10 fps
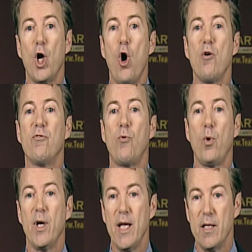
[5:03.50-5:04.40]
all
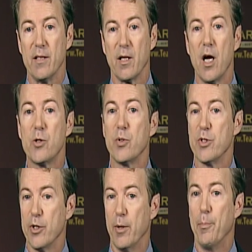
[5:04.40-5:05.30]
foreign aid to countries
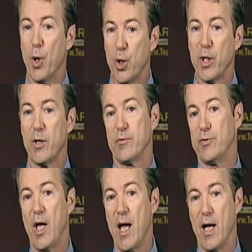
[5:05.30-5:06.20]
that are burning our
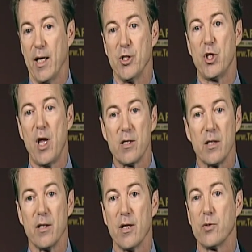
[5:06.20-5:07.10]
flag and chanting
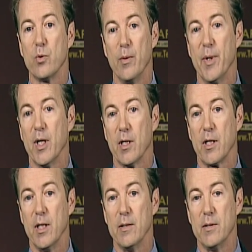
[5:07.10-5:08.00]
death to
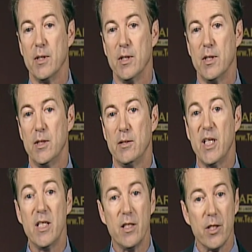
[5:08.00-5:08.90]
America.
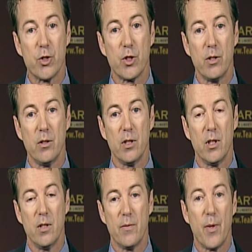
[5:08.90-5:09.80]
In addition,
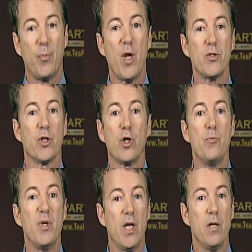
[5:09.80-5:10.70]
The president could
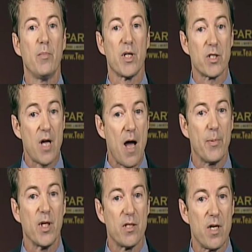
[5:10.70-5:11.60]
begin by
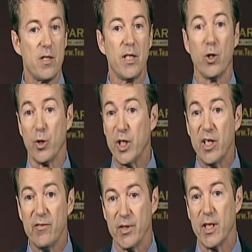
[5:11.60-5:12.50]
stopping selling or
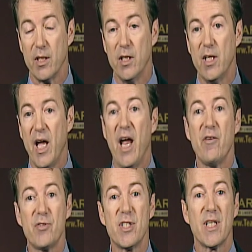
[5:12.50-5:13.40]
giving
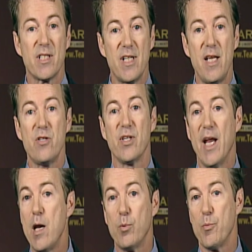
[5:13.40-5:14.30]
F-16s and
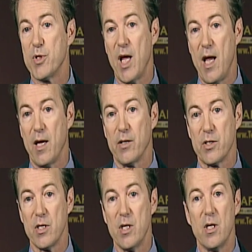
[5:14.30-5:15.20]
Abrams tanks
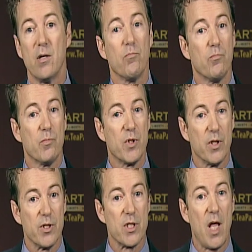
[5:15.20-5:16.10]
to
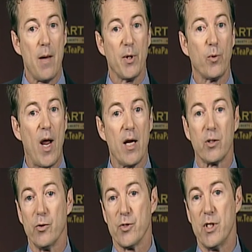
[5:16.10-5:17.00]
Islamic
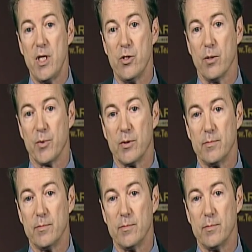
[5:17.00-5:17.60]
radicals in Egypt.